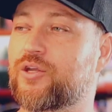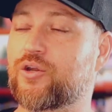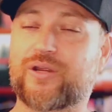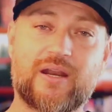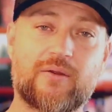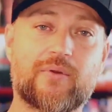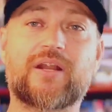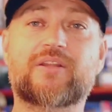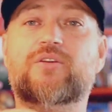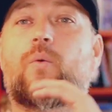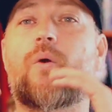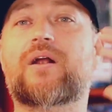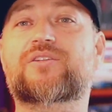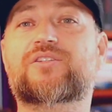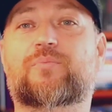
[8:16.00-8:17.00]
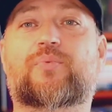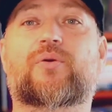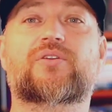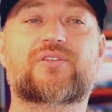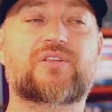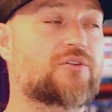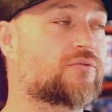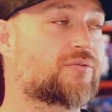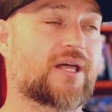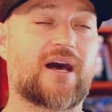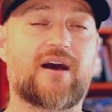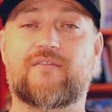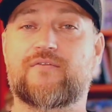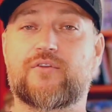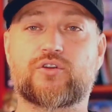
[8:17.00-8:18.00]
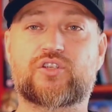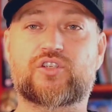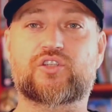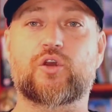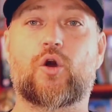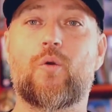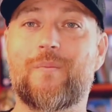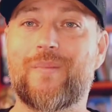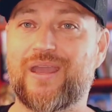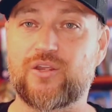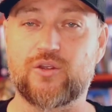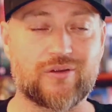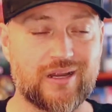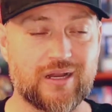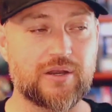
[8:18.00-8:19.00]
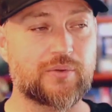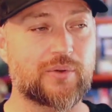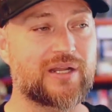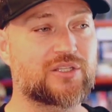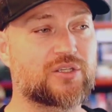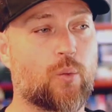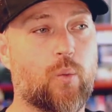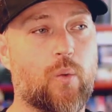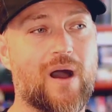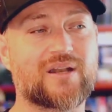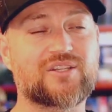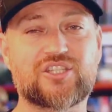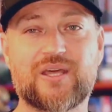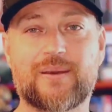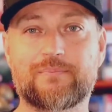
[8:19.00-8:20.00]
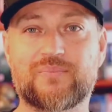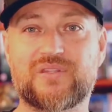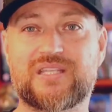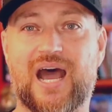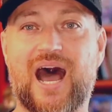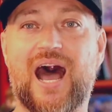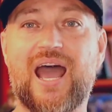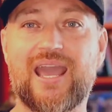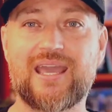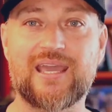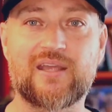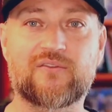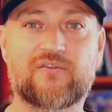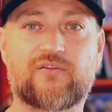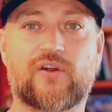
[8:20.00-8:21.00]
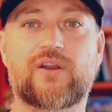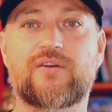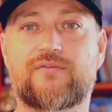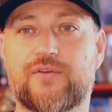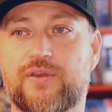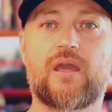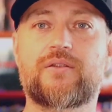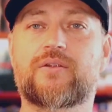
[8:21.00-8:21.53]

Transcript: You're getting ready to watch the person you love, your soulmate. You're getting ready to watch them die in front of you.